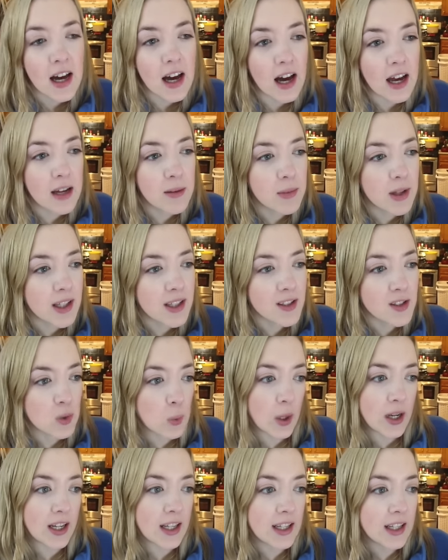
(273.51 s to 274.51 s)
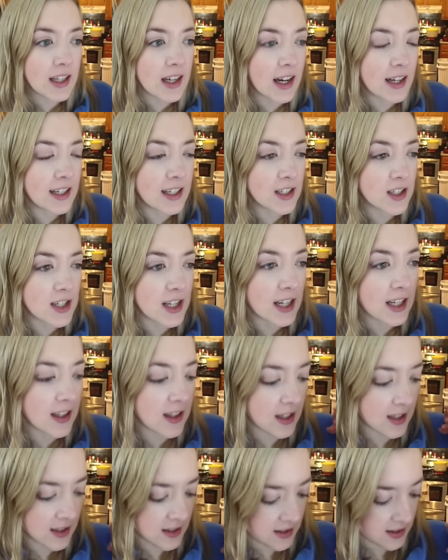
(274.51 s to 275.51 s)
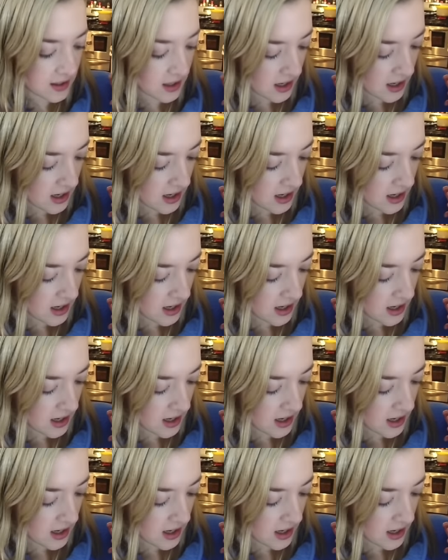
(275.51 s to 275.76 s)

I am like sweating. I need to take this